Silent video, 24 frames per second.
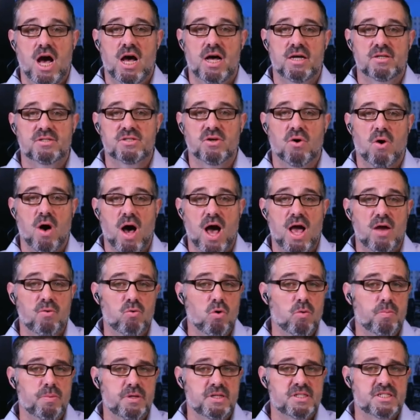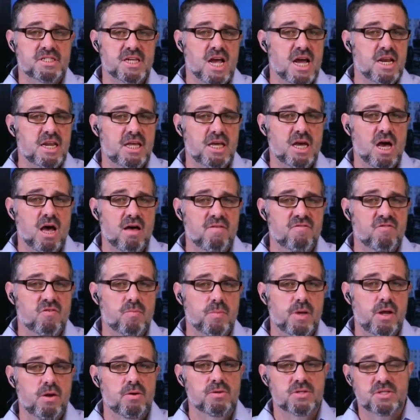So I will be signing off from
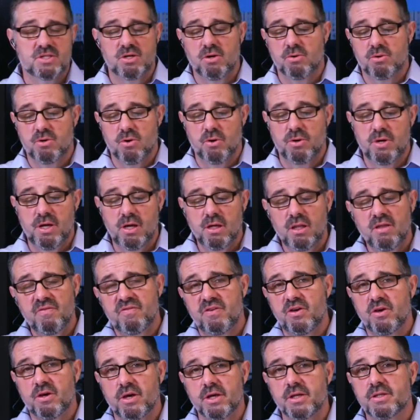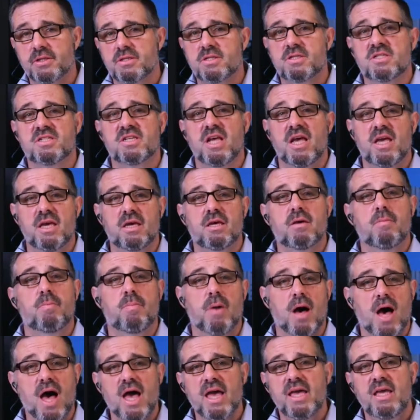here. So Cornel, if you could say
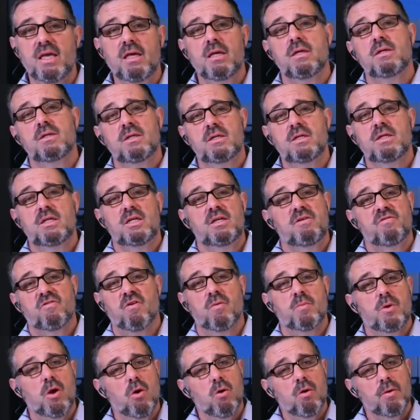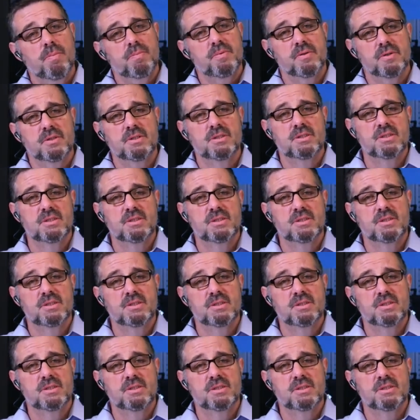goodbye from Europe.